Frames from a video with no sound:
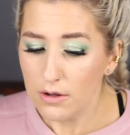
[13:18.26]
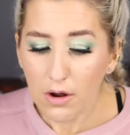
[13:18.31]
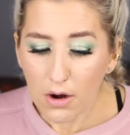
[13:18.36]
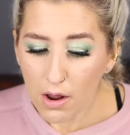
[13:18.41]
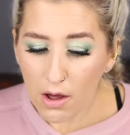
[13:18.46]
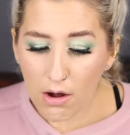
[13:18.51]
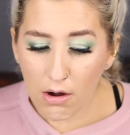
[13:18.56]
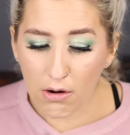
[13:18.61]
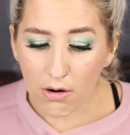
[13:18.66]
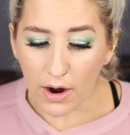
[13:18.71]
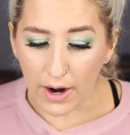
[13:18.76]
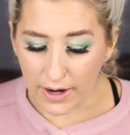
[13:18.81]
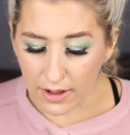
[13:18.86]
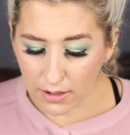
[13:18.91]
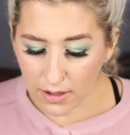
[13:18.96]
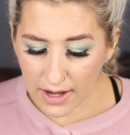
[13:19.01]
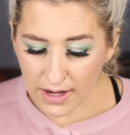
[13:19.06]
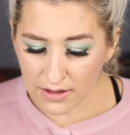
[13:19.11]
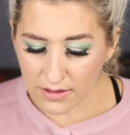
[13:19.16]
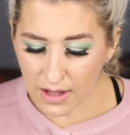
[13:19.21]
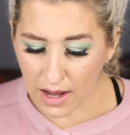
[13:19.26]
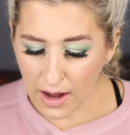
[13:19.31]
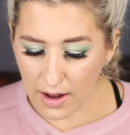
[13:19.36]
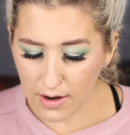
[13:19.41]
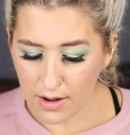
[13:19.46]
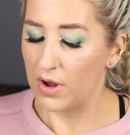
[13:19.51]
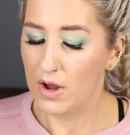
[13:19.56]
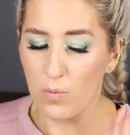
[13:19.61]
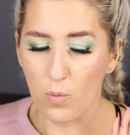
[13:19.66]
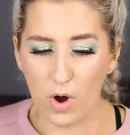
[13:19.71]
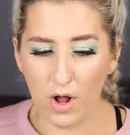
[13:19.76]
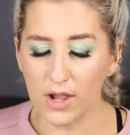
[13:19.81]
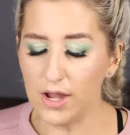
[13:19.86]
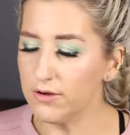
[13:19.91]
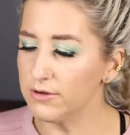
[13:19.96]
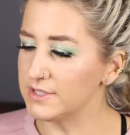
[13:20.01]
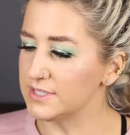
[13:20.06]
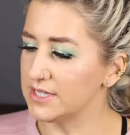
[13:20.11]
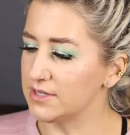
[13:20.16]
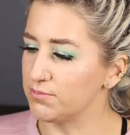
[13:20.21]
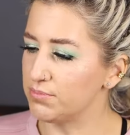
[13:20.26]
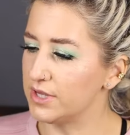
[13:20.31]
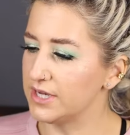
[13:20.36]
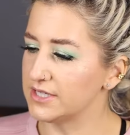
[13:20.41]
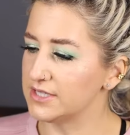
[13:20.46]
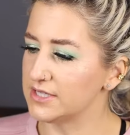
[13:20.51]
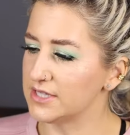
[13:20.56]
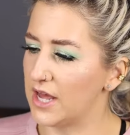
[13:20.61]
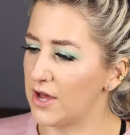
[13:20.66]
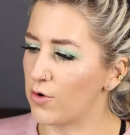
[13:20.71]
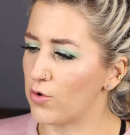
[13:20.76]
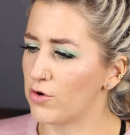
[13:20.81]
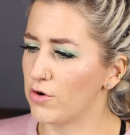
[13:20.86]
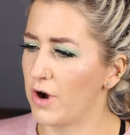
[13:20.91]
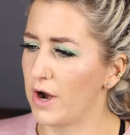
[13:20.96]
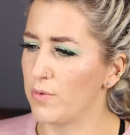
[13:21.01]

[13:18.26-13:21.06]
You know, I didn't like that. While I was placing that order,